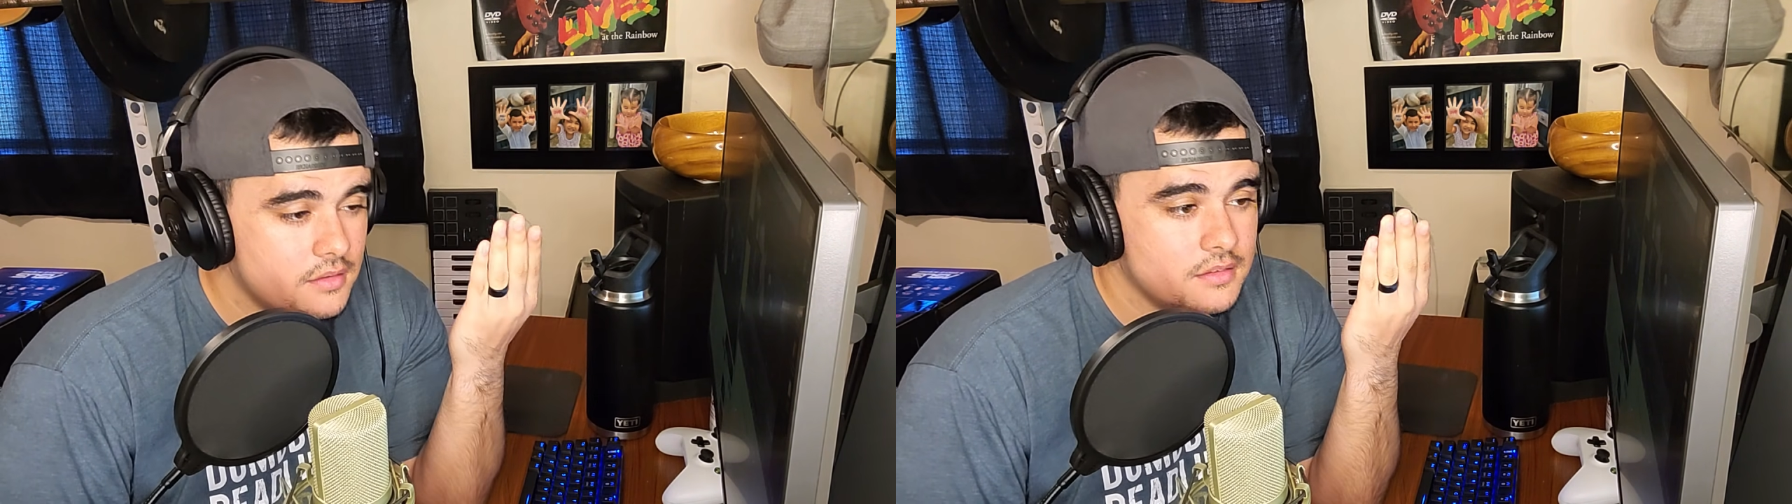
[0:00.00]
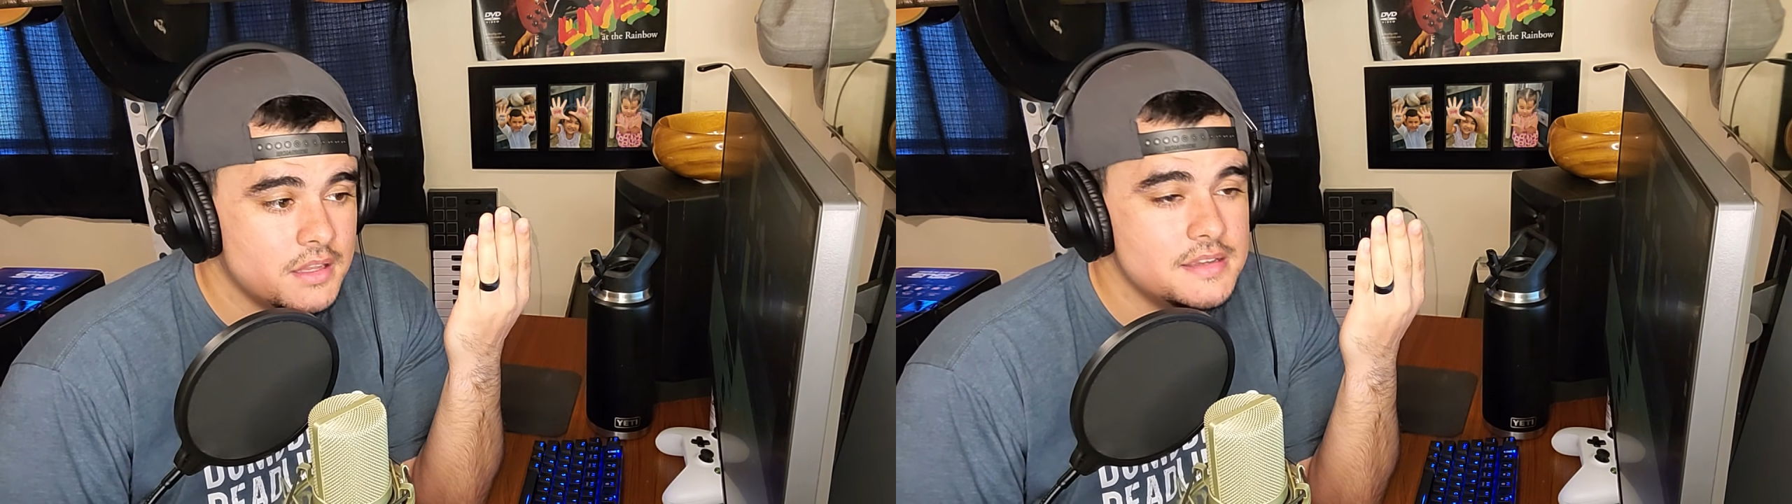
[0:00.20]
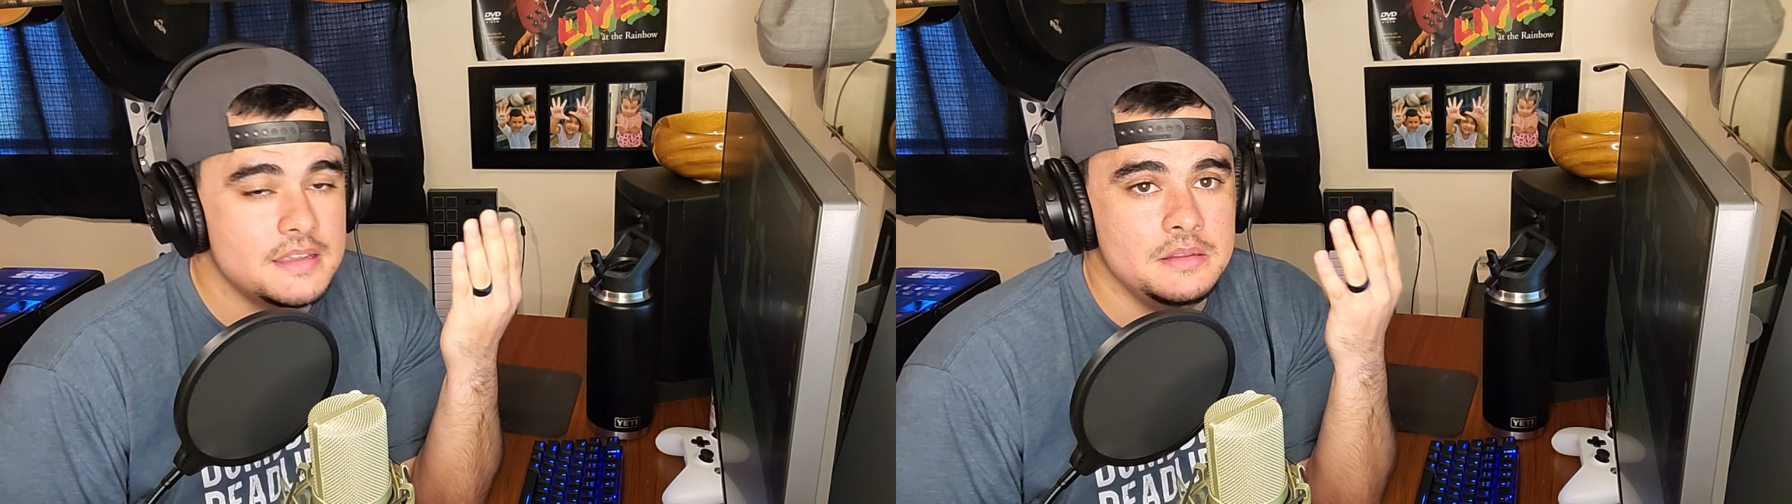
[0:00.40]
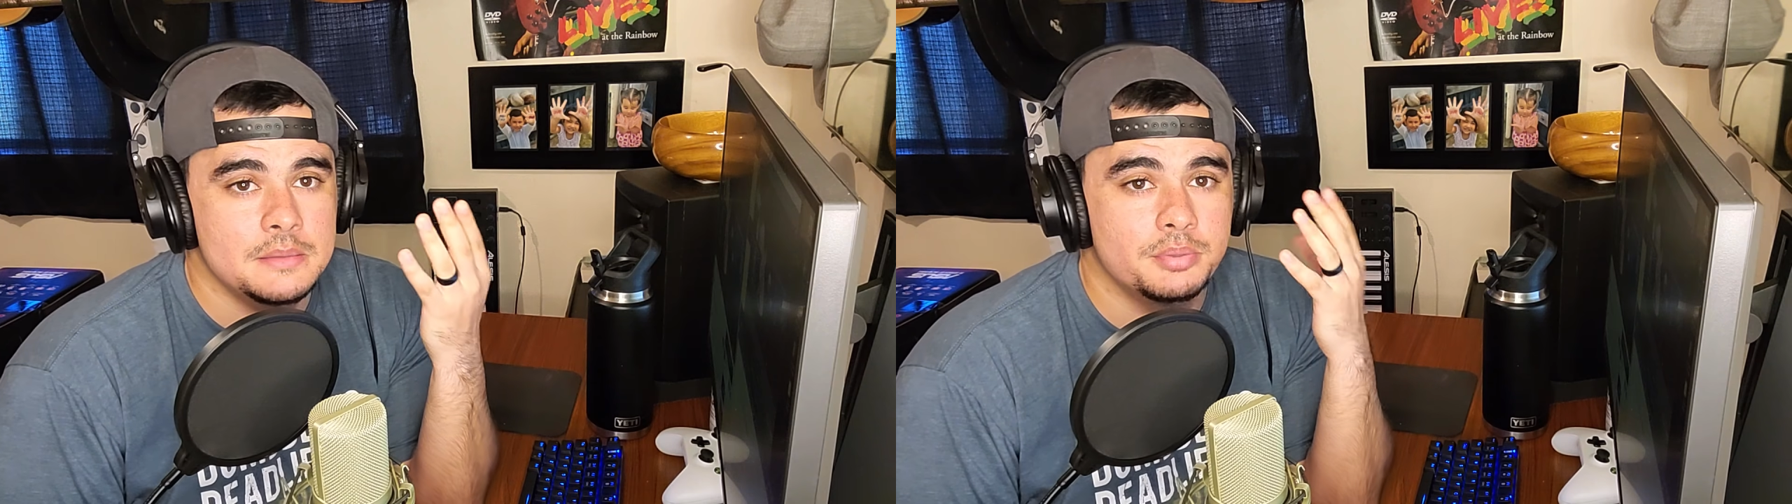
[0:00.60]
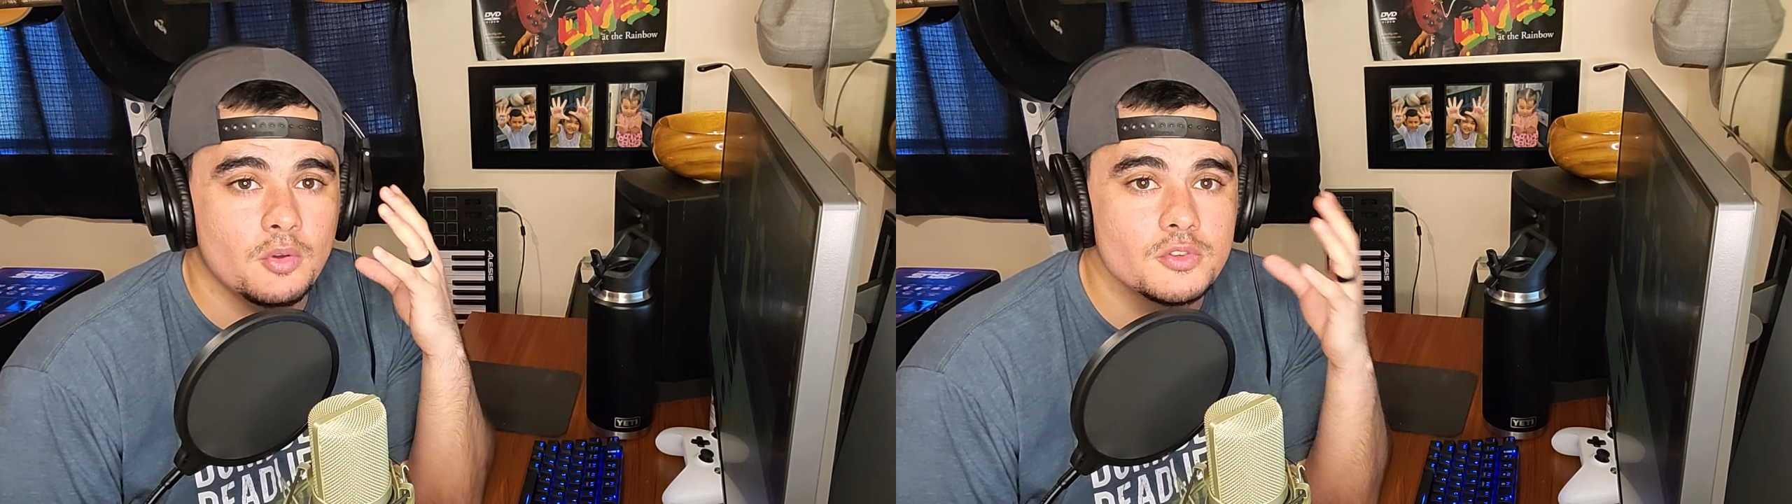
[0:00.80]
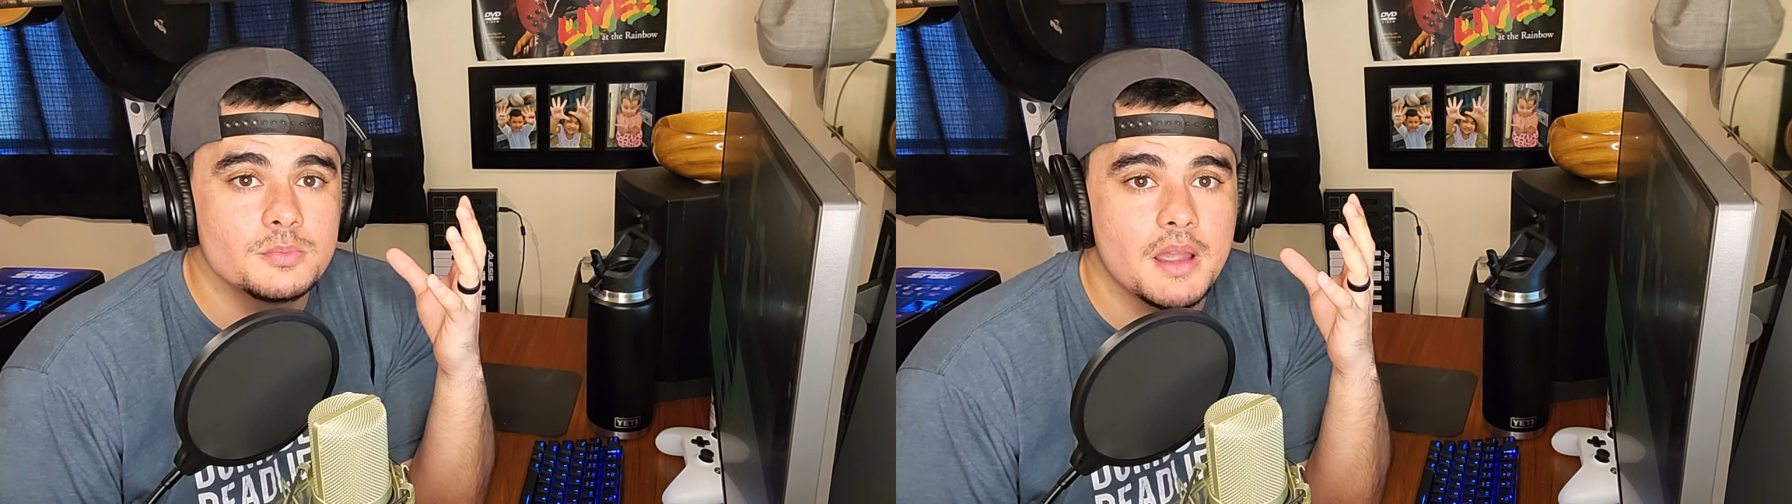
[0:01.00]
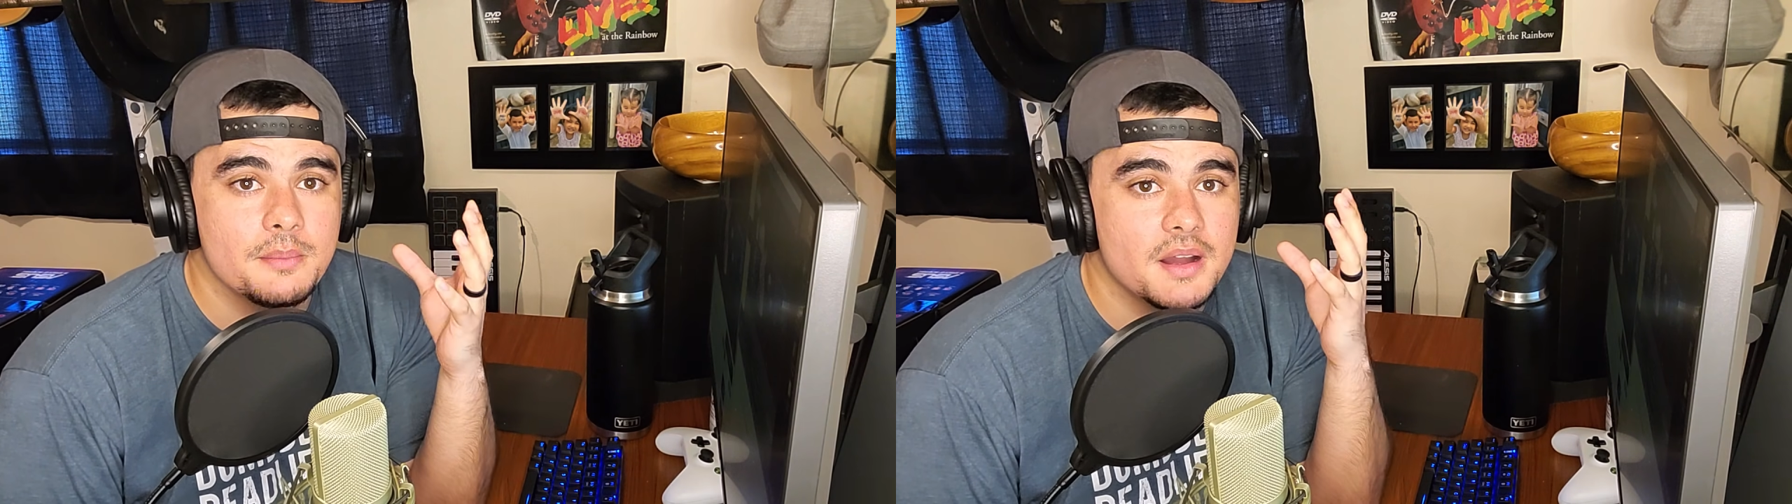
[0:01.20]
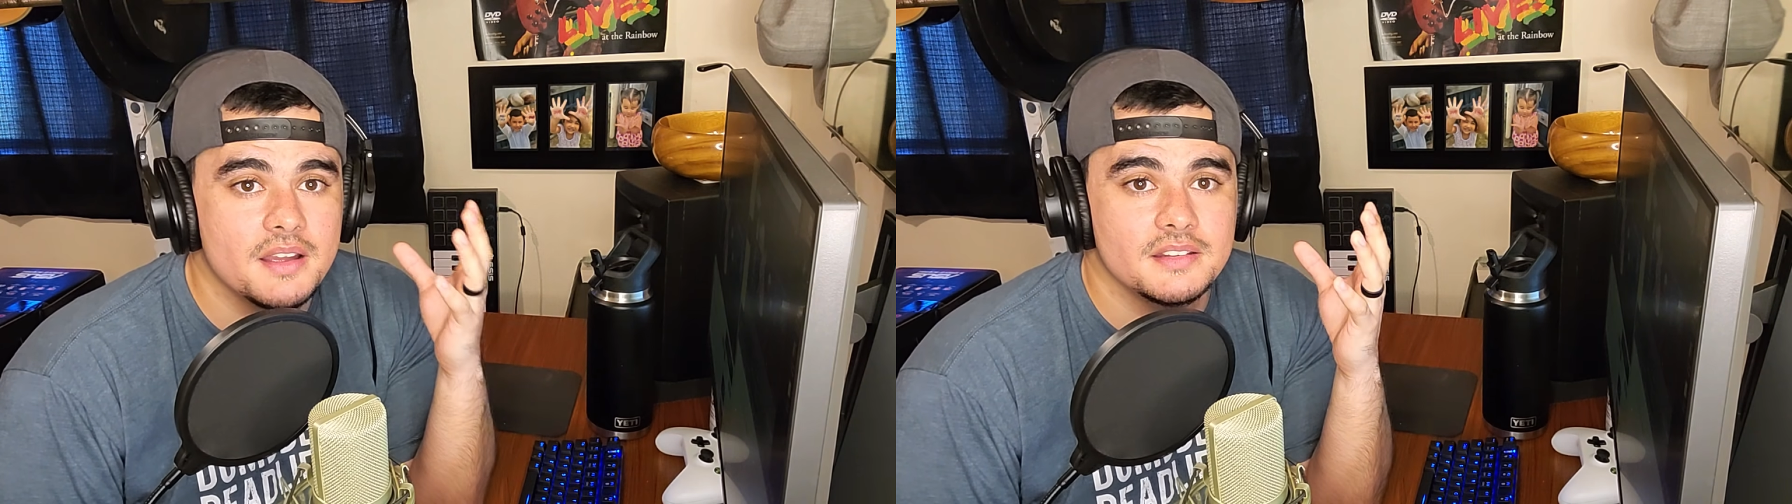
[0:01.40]
Like, it blows my
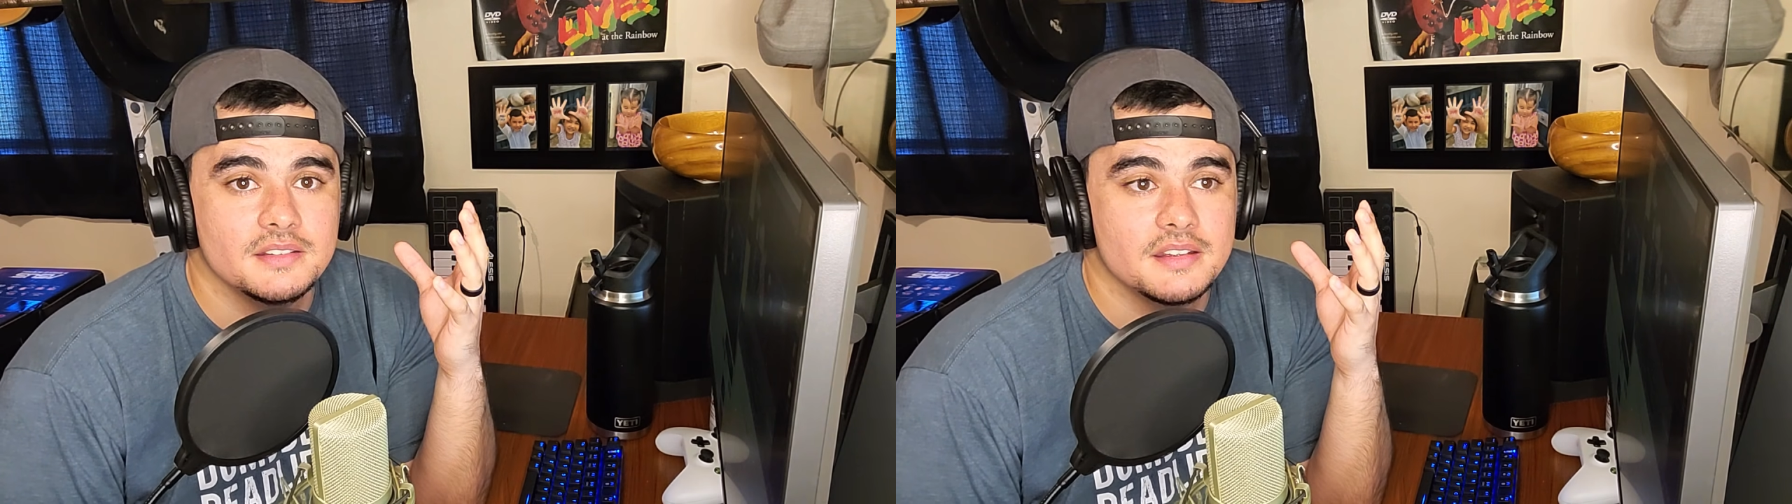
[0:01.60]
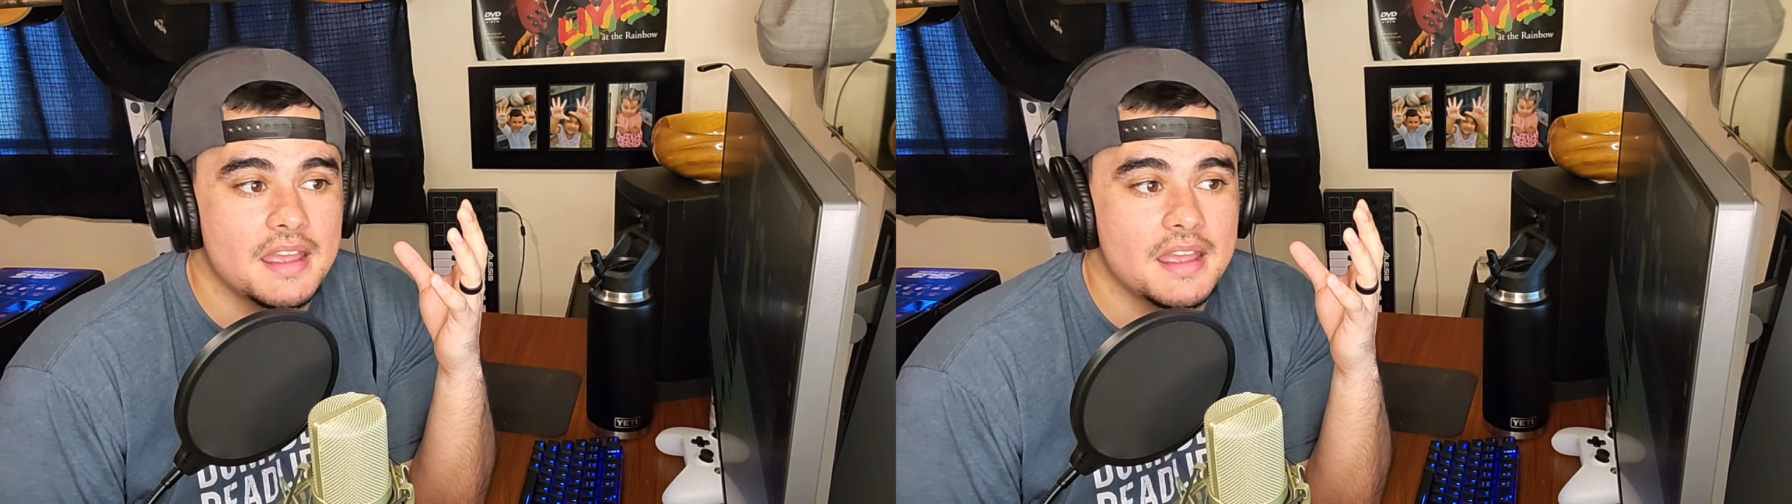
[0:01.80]
mind.